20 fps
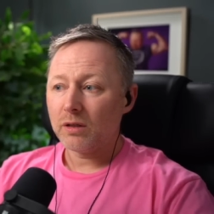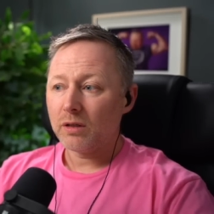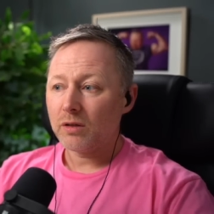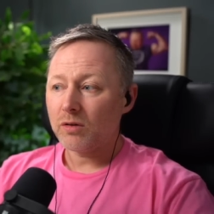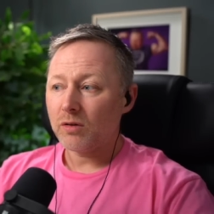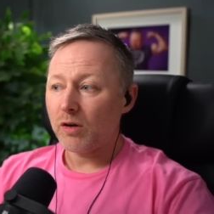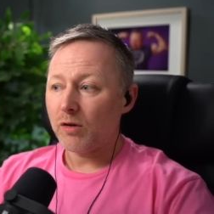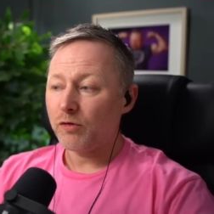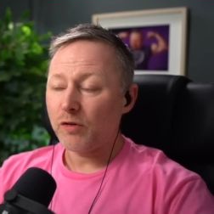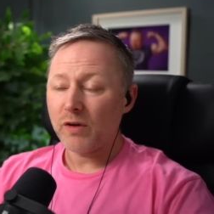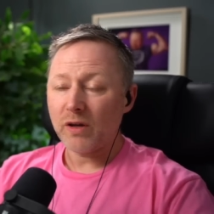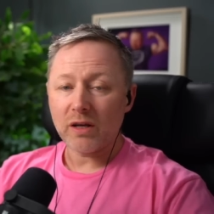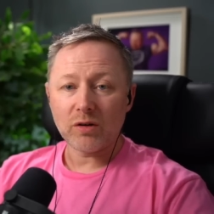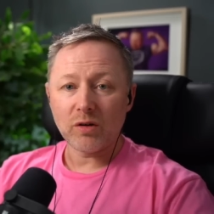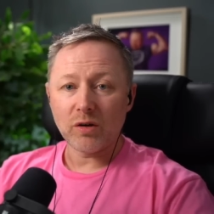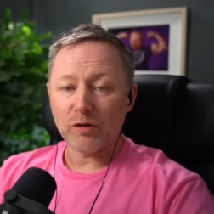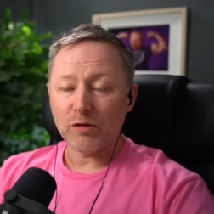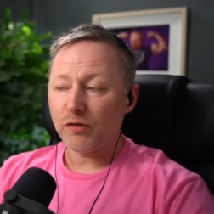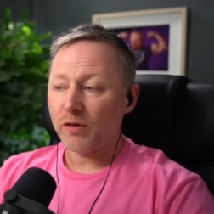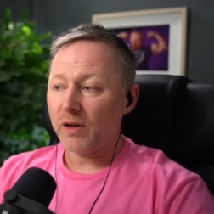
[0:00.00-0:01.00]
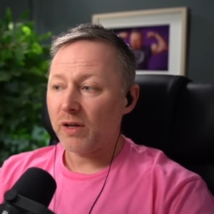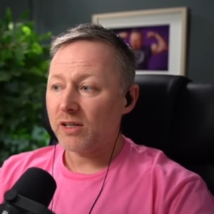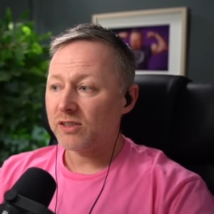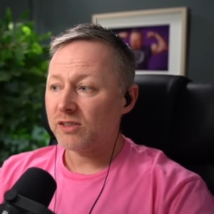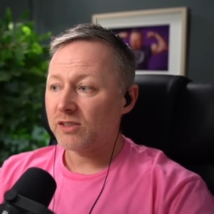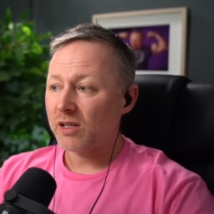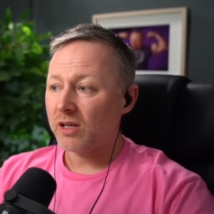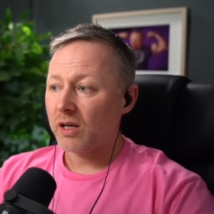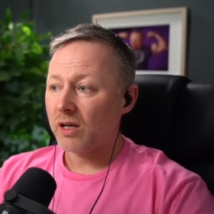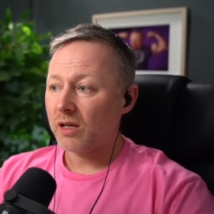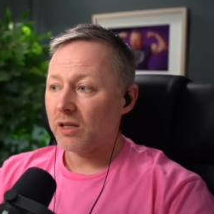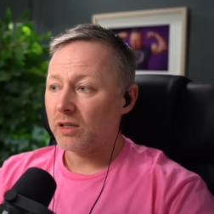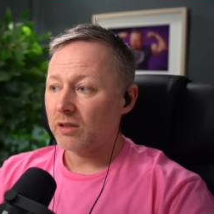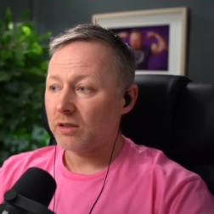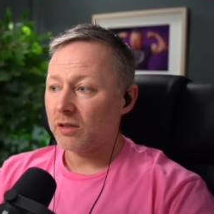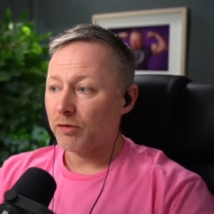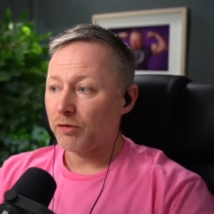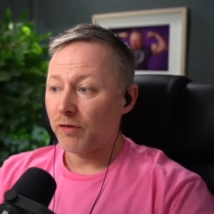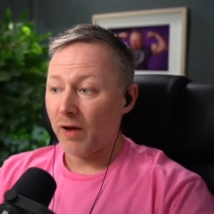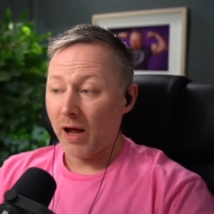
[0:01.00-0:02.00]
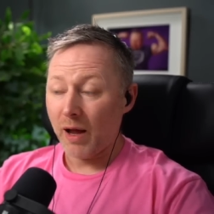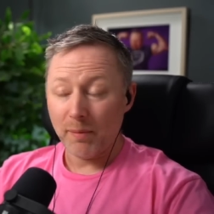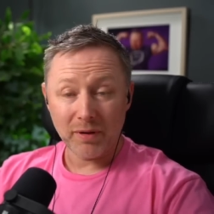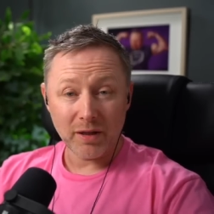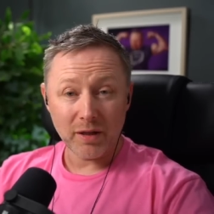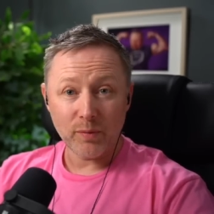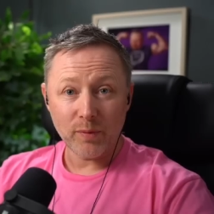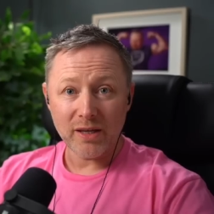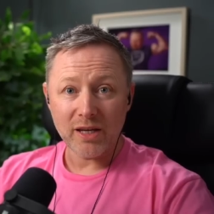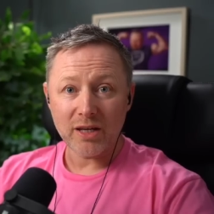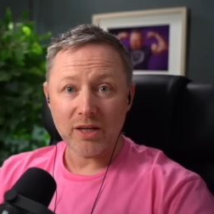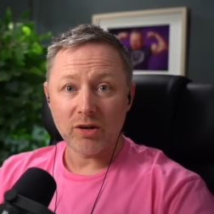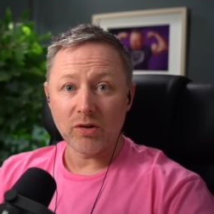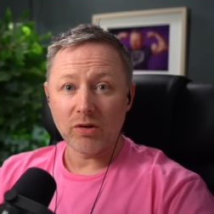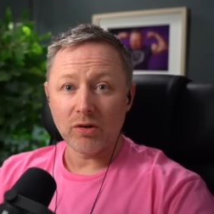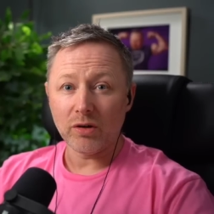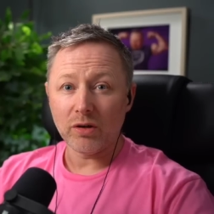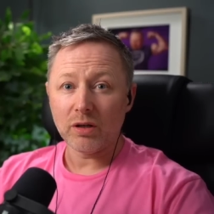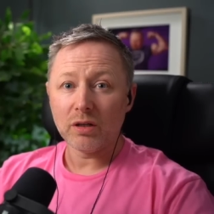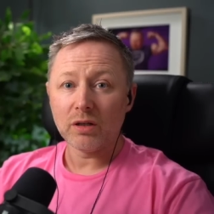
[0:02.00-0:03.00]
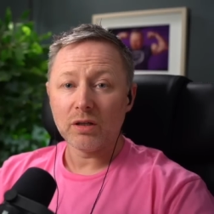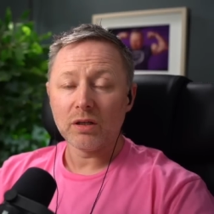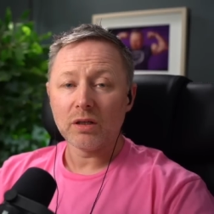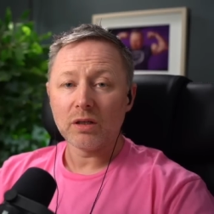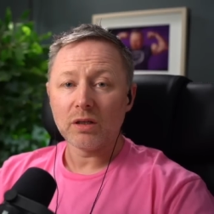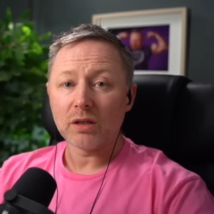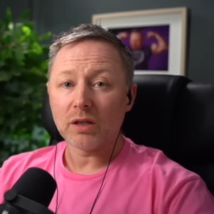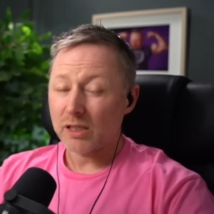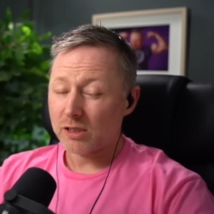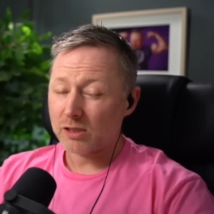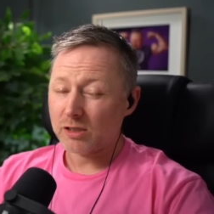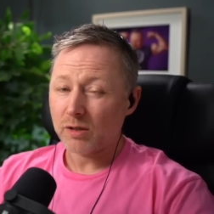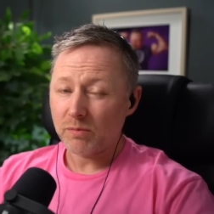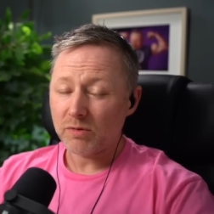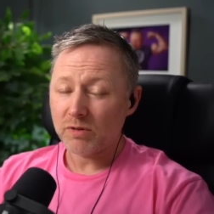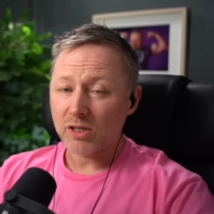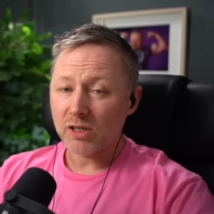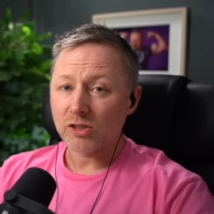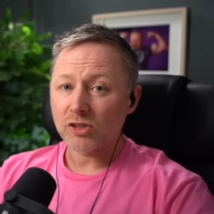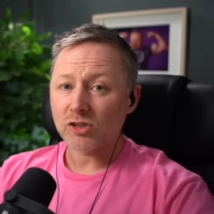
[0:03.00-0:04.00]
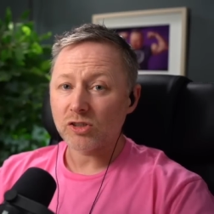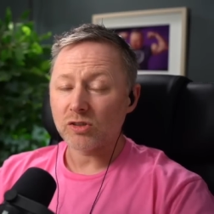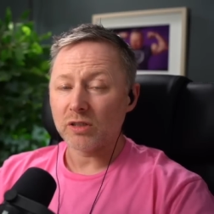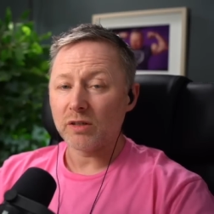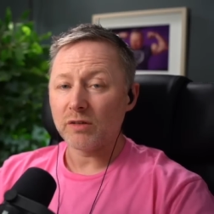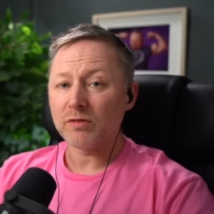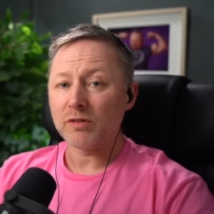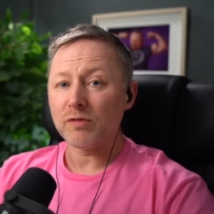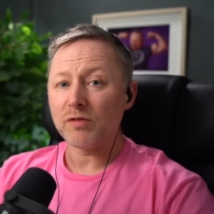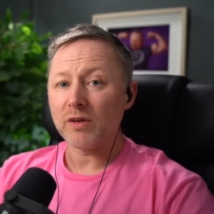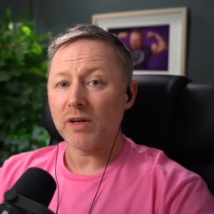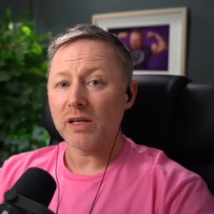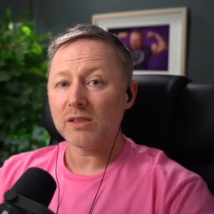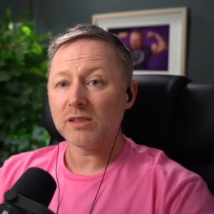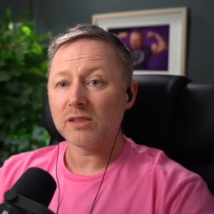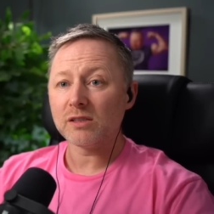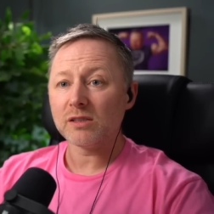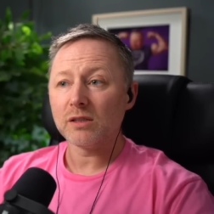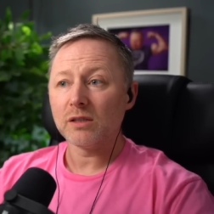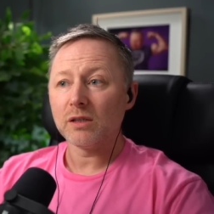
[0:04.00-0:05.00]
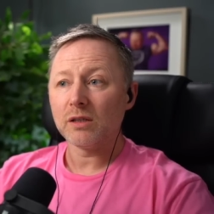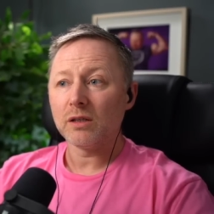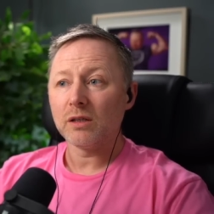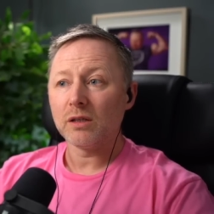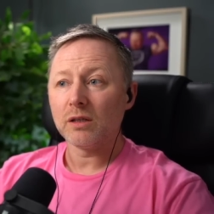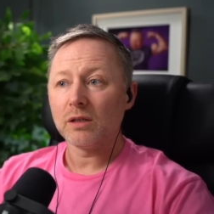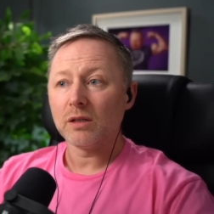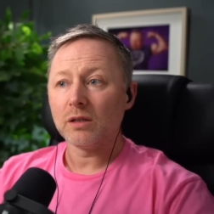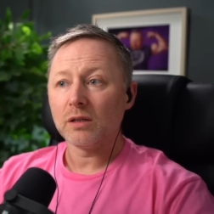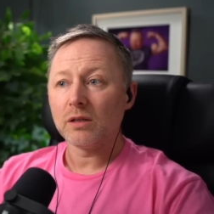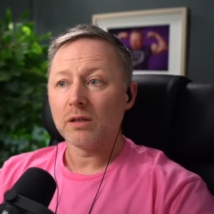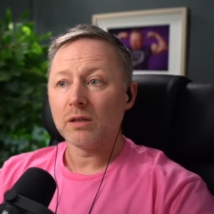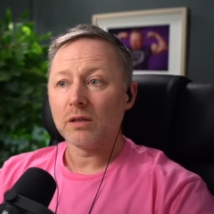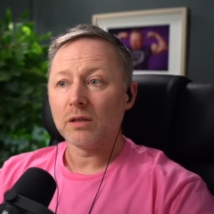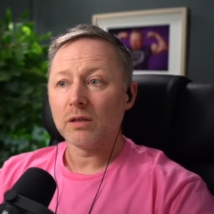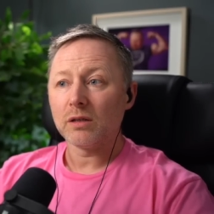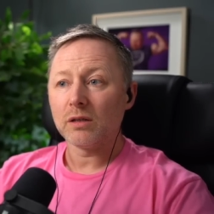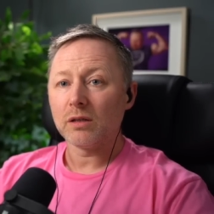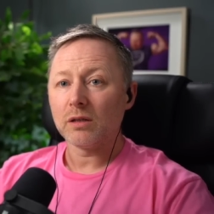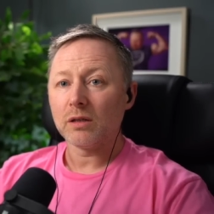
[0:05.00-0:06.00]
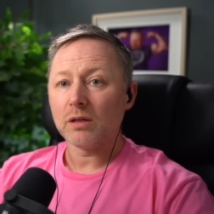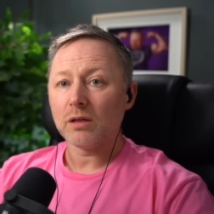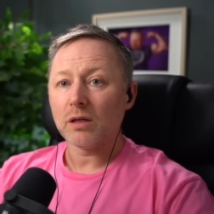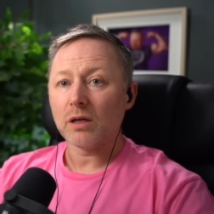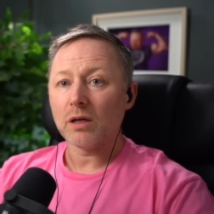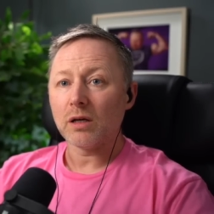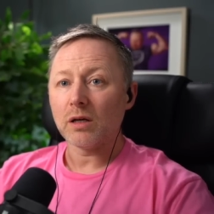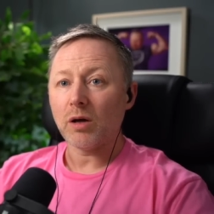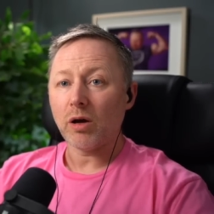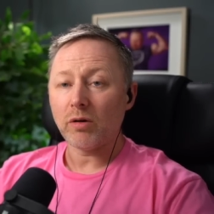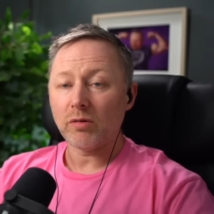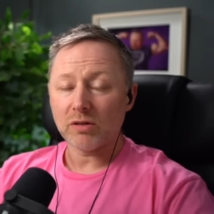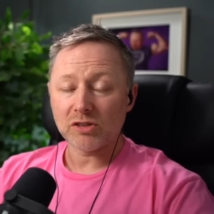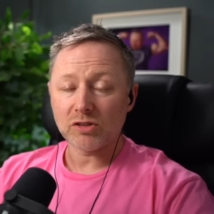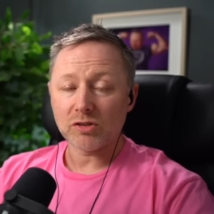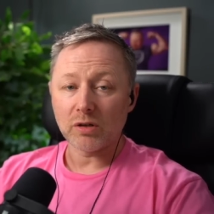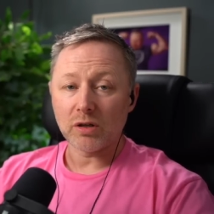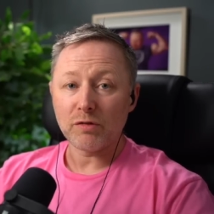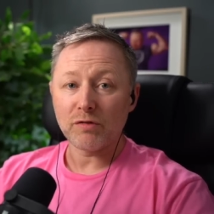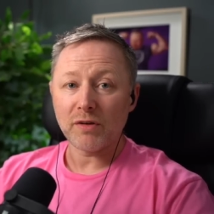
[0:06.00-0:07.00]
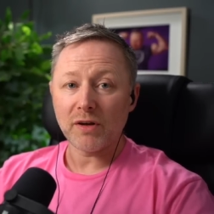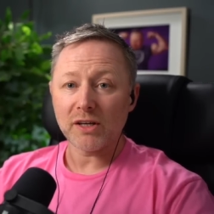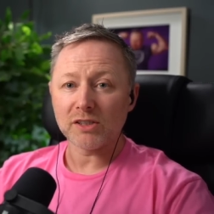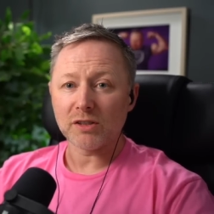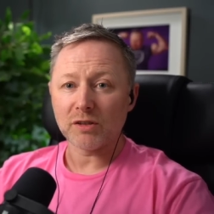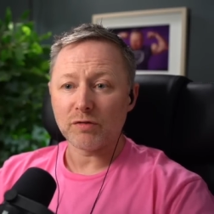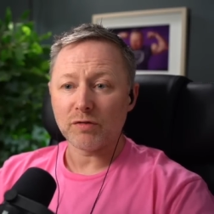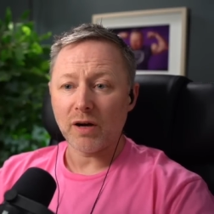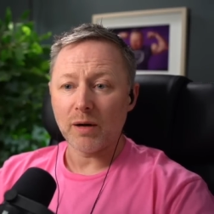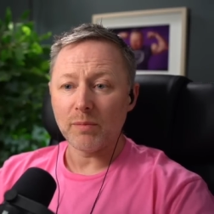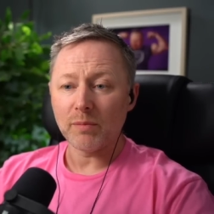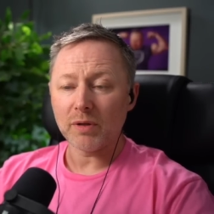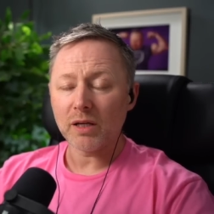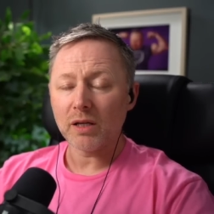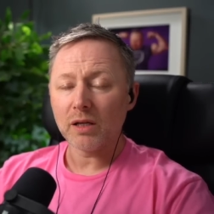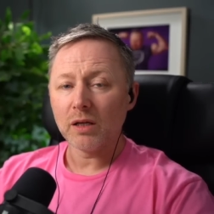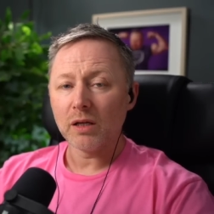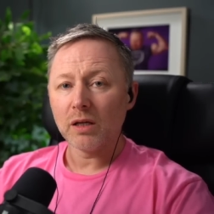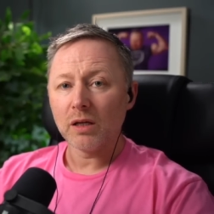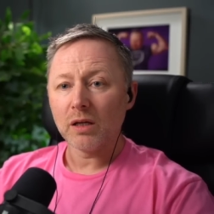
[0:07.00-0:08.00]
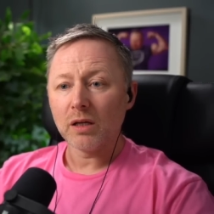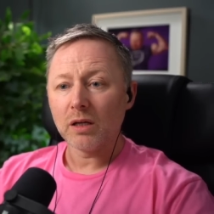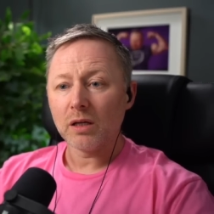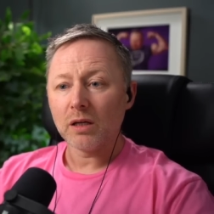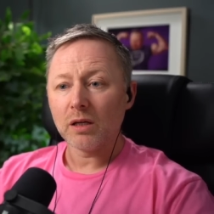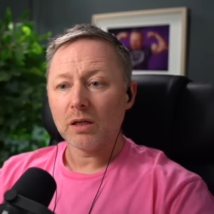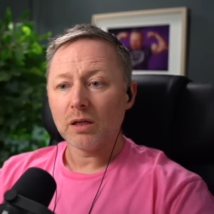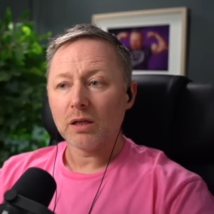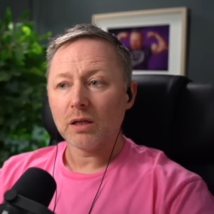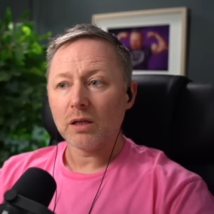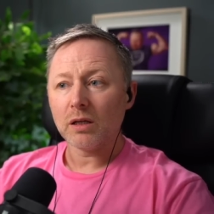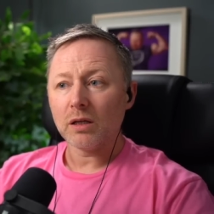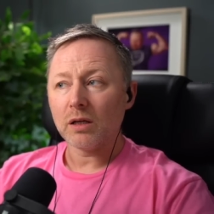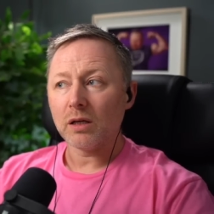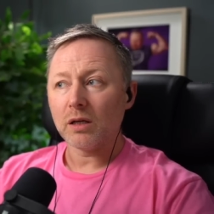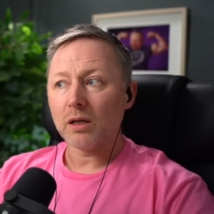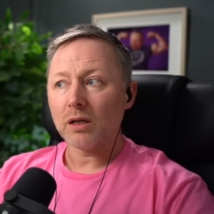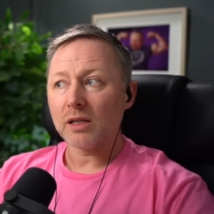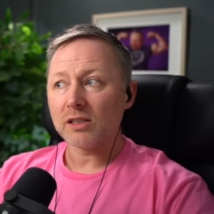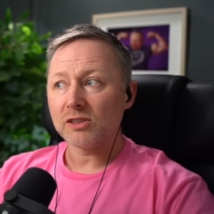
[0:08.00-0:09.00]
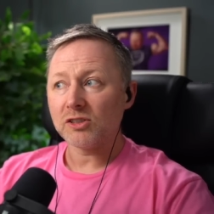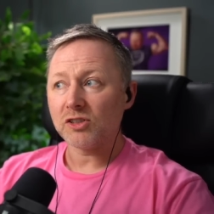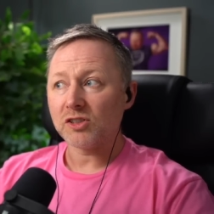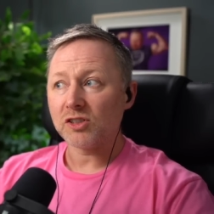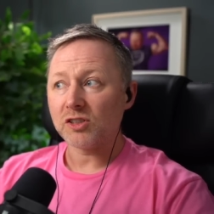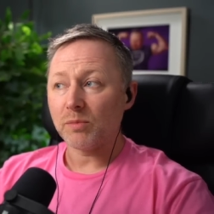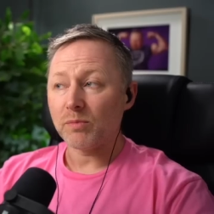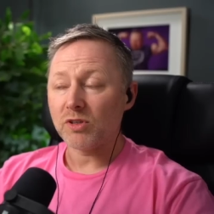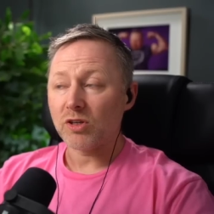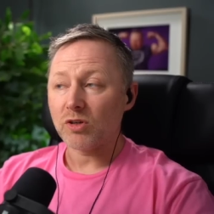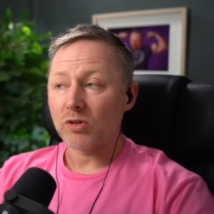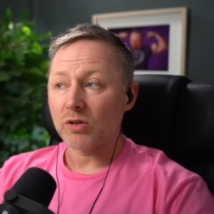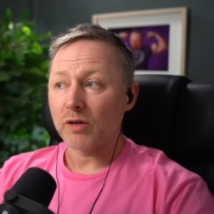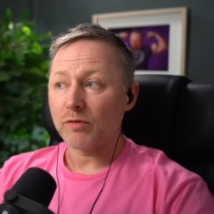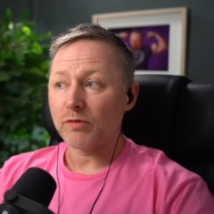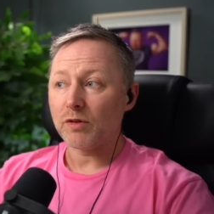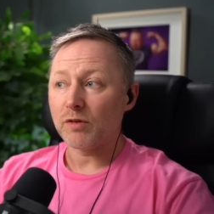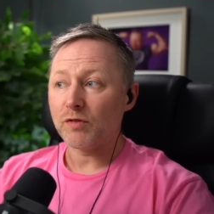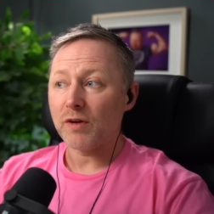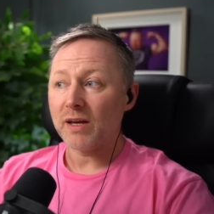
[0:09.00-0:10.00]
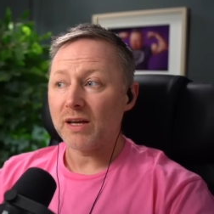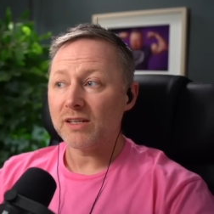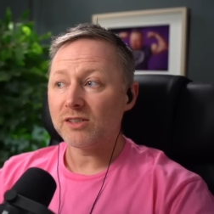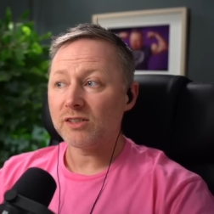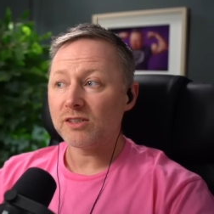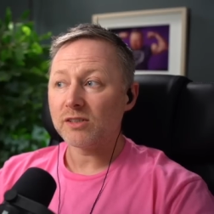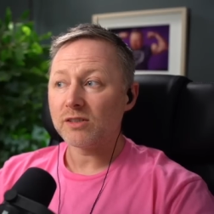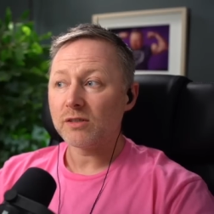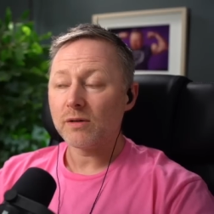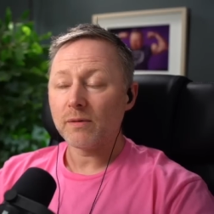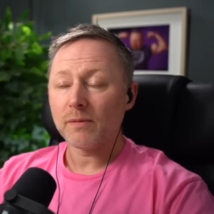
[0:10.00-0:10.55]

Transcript: Got to, fa got to face uh, your family when you get out. That's something you're just going to have to face. Uh, how this is going to affect your family. Uh, that's just something you're going to have to face.